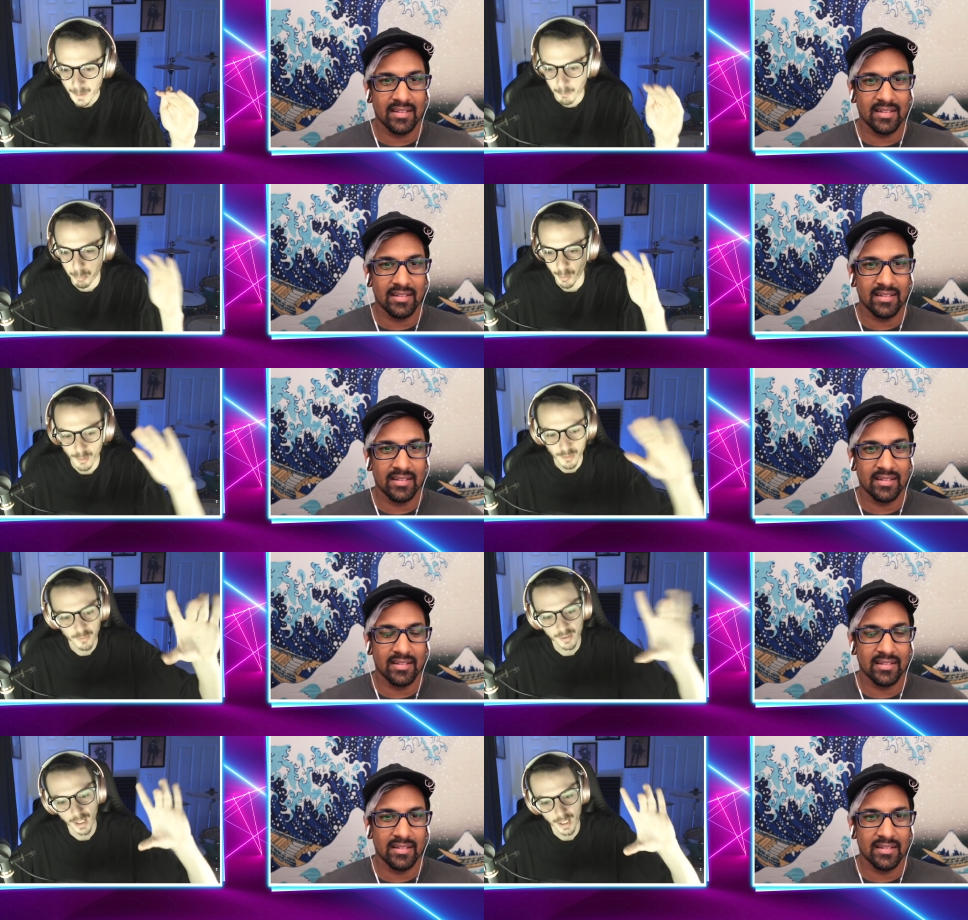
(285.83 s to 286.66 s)

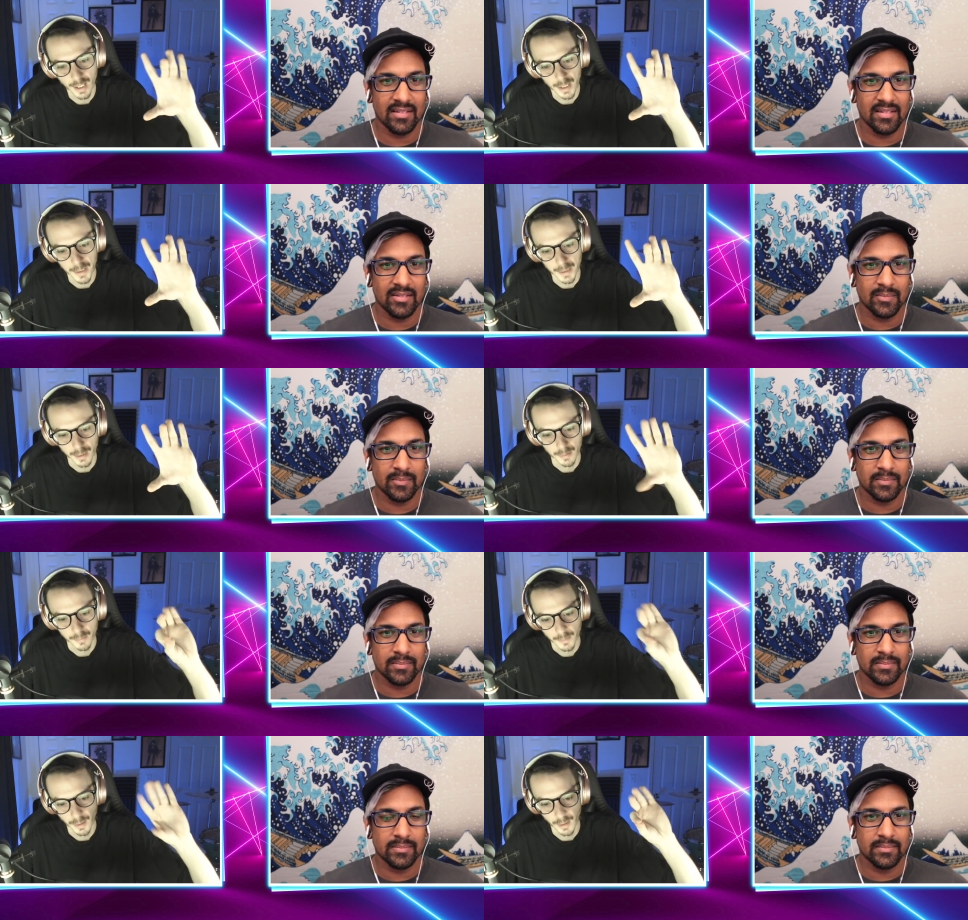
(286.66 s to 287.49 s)
Speaker 1: birthday
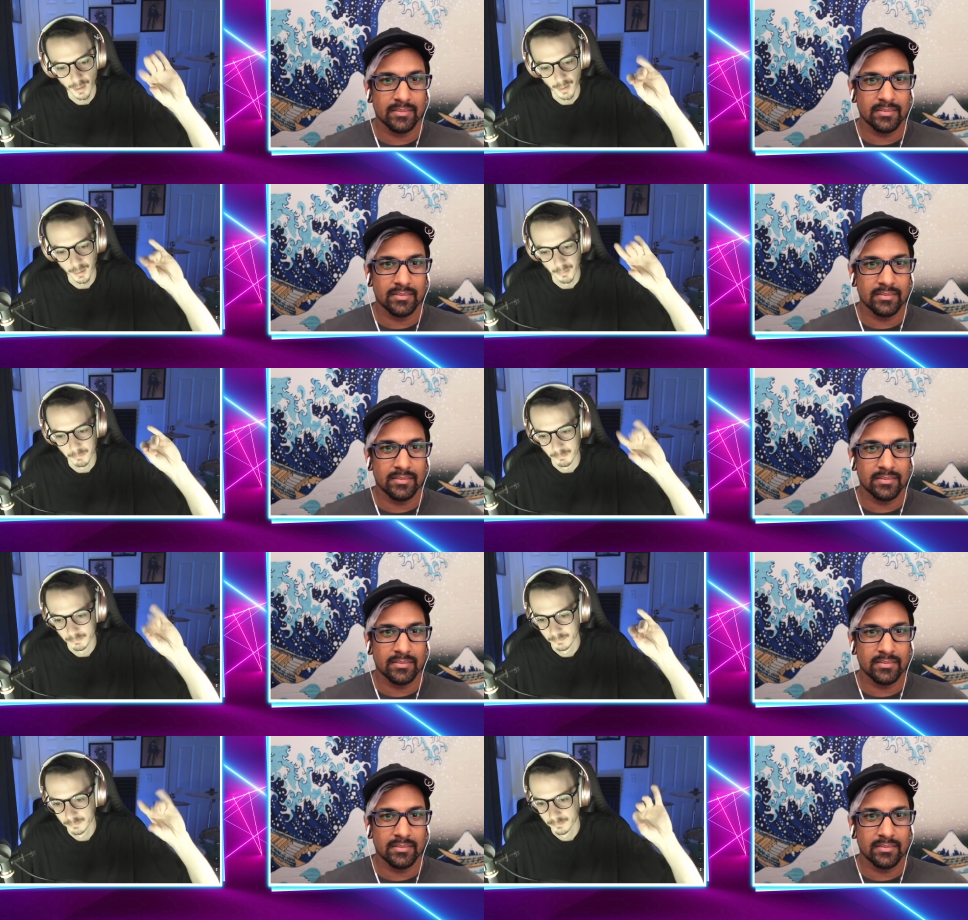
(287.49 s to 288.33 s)
um